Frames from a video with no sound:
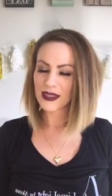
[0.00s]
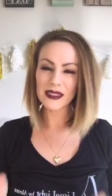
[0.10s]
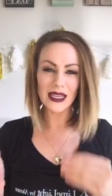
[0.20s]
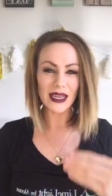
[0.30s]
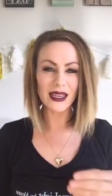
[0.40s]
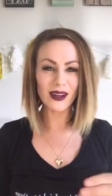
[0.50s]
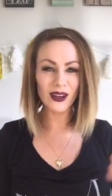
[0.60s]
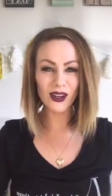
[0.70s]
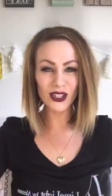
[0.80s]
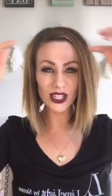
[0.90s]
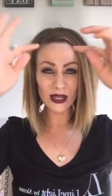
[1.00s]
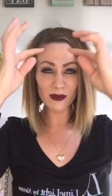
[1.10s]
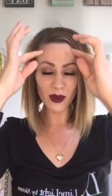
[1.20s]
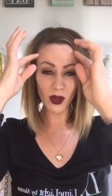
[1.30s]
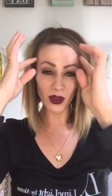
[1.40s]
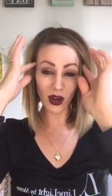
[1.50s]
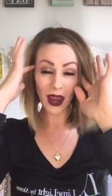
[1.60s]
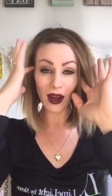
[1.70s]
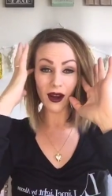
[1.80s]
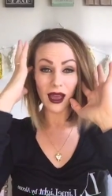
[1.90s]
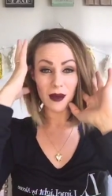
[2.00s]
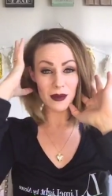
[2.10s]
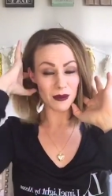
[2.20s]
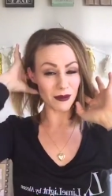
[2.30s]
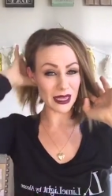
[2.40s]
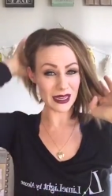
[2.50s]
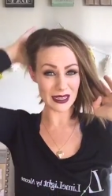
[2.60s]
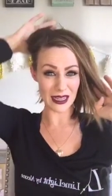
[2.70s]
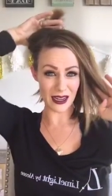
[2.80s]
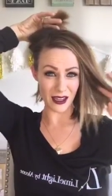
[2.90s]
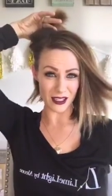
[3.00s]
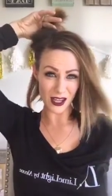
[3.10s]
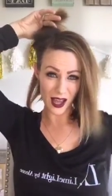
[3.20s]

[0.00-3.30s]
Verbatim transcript: did, she pulled her hair up and pinned it on